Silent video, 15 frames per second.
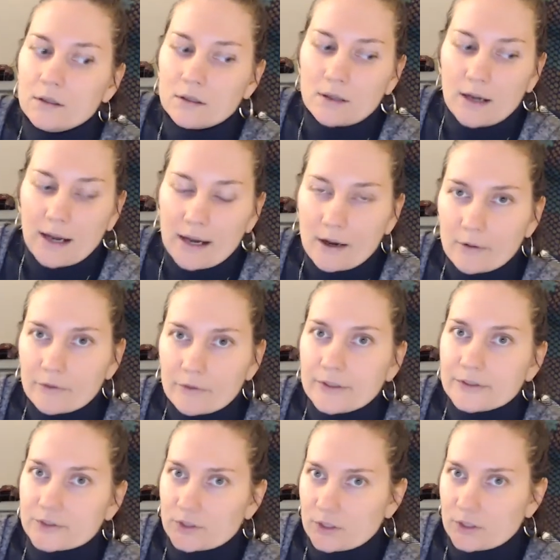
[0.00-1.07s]
how
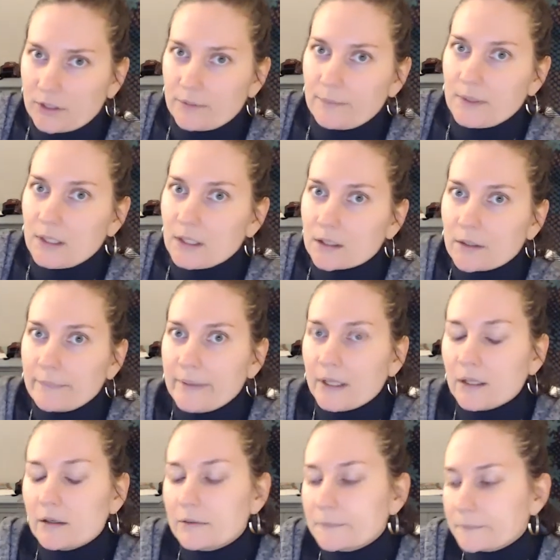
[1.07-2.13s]
things are going to be coming
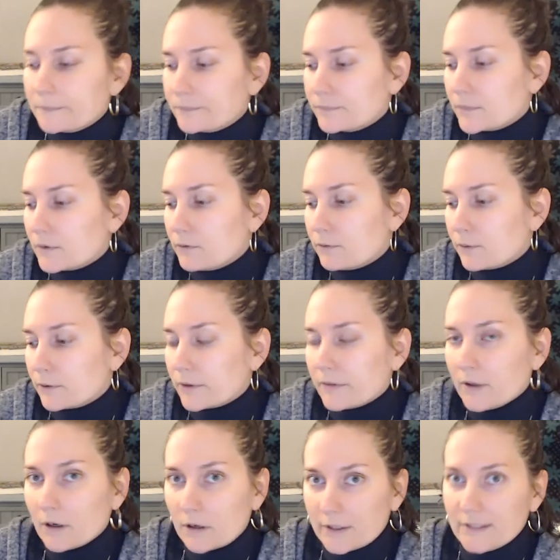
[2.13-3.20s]
in for
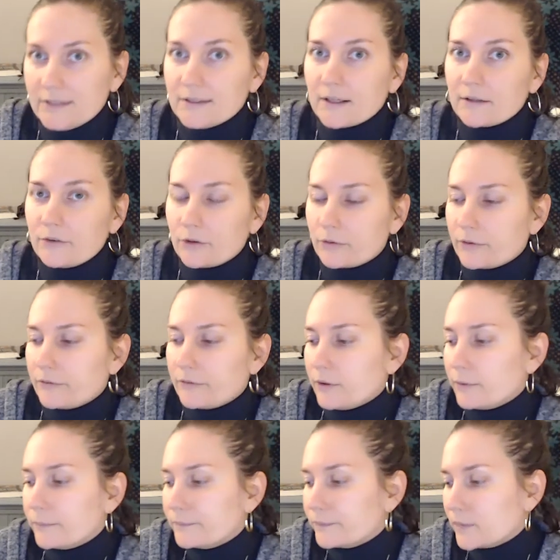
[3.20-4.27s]
the architect to review.
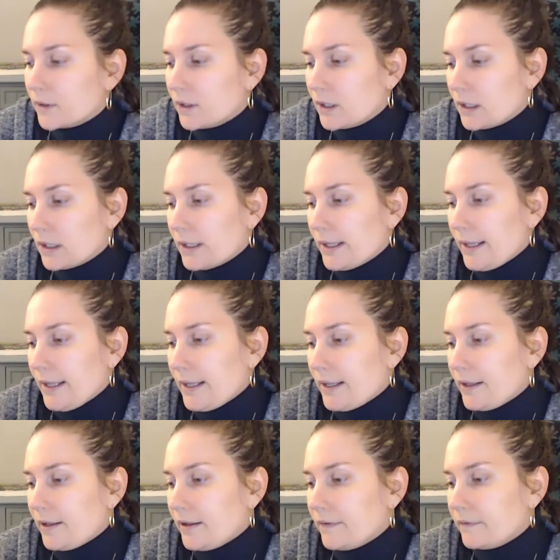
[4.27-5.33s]

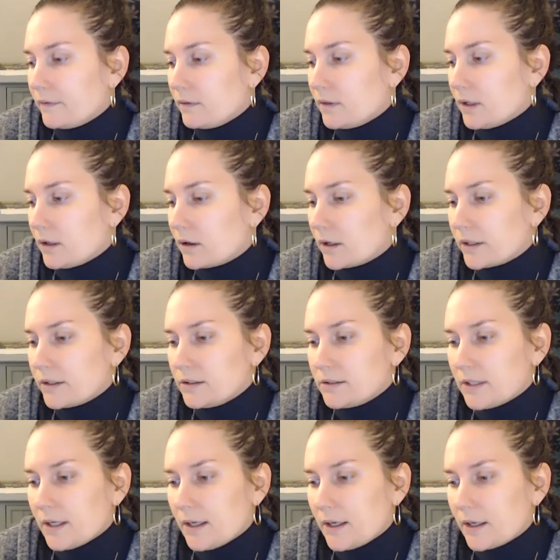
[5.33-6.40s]
And the
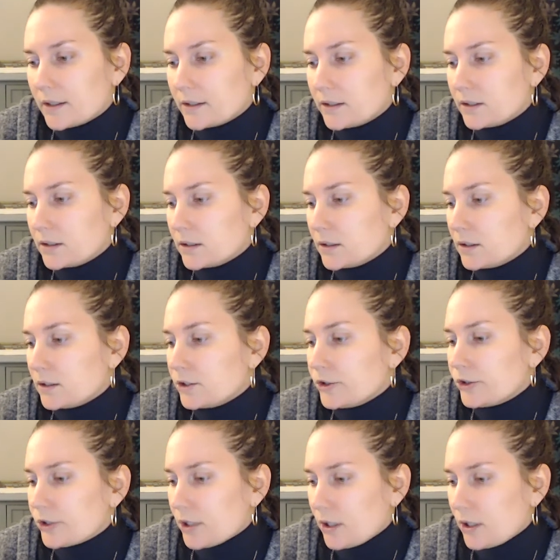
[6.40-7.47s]
architect
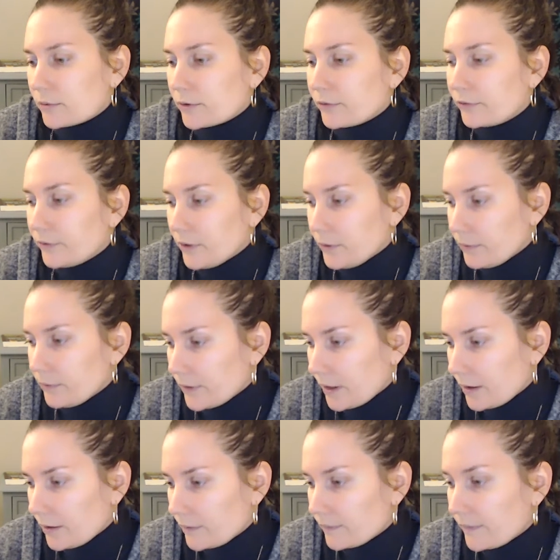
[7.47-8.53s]
shall review
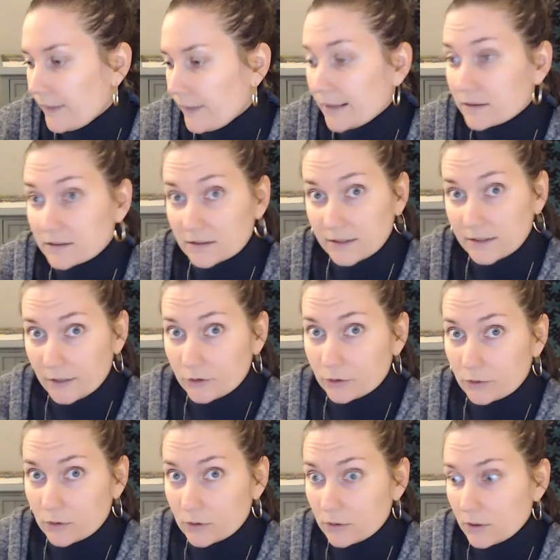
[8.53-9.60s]
that
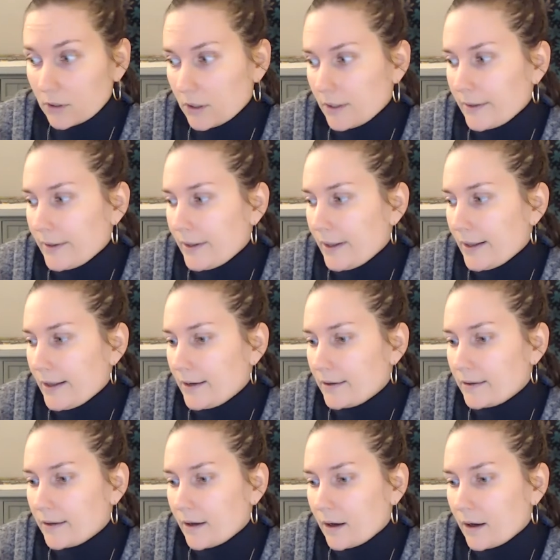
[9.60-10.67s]
schedule and
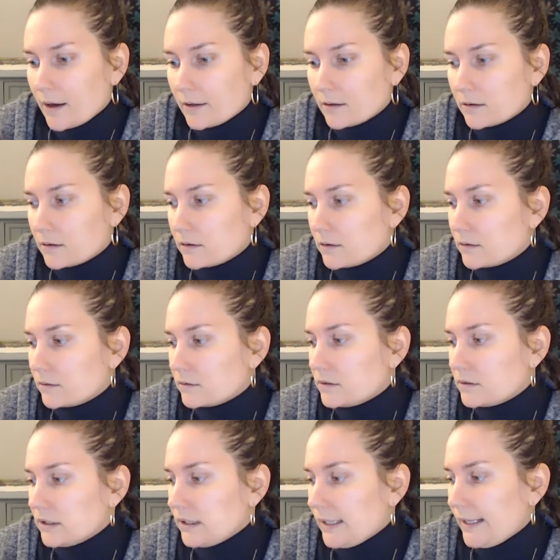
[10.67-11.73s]
not
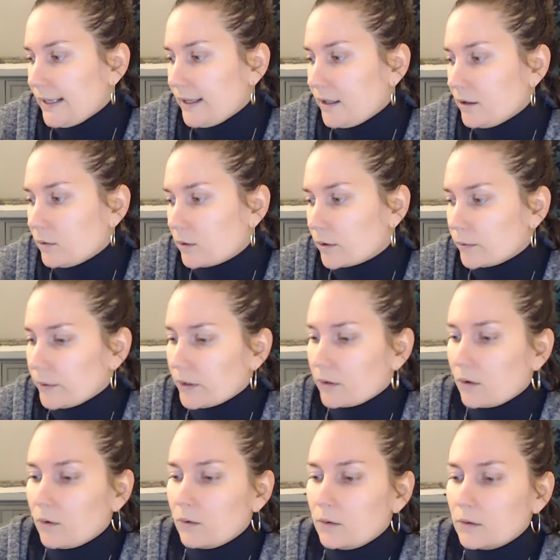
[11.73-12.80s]
delay or
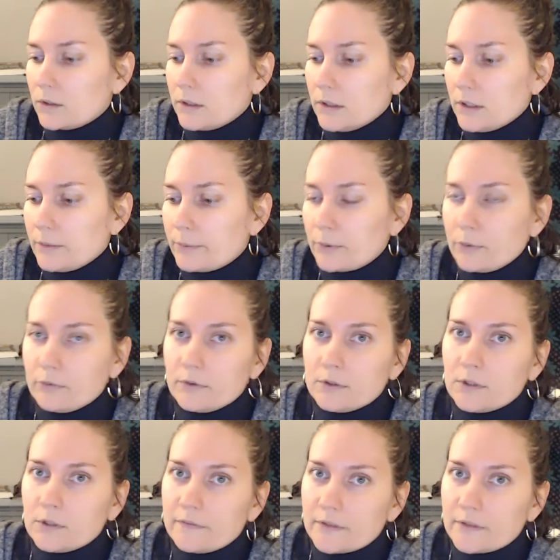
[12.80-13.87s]
withhold approval
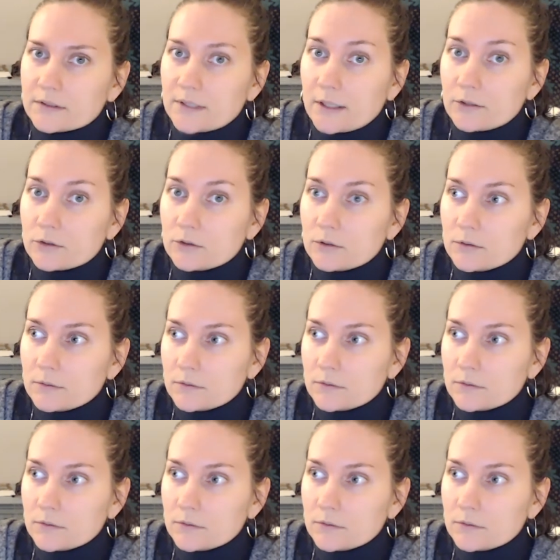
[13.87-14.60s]
of the schedule.